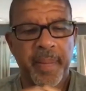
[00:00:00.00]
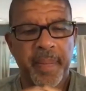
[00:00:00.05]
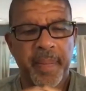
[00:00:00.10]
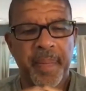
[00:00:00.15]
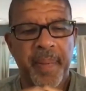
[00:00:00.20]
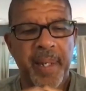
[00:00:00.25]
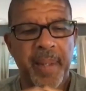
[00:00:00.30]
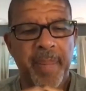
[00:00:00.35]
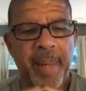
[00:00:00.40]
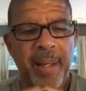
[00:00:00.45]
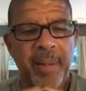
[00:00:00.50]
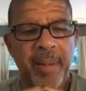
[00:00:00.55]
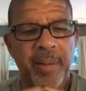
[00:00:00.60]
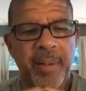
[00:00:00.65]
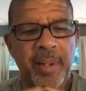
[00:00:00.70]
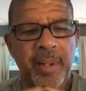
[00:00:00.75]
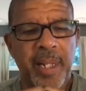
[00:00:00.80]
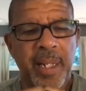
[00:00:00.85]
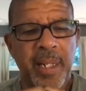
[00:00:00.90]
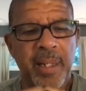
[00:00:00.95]

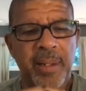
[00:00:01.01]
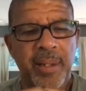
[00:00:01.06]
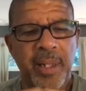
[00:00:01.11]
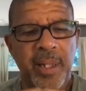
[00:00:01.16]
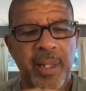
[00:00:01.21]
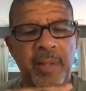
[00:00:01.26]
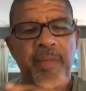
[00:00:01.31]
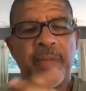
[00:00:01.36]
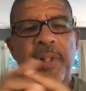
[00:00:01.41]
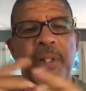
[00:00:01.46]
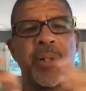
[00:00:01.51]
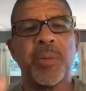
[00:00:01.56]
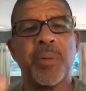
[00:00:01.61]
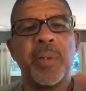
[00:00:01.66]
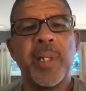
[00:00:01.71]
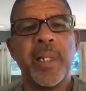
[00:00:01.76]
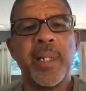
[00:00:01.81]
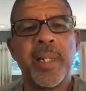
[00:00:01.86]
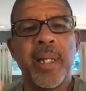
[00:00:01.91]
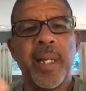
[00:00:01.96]
things in
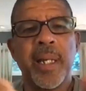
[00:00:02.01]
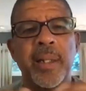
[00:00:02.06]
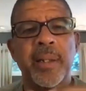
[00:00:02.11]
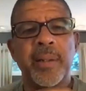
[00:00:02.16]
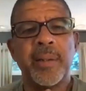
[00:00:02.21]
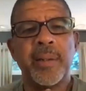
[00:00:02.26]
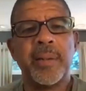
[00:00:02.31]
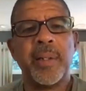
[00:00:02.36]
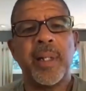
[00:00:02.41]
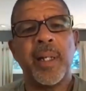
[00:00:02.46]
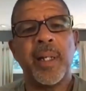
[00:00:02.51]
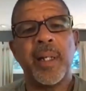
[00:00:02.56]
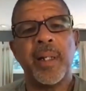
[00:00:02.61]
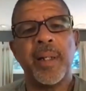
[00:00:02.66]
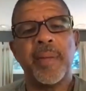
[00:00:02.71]
visual detail,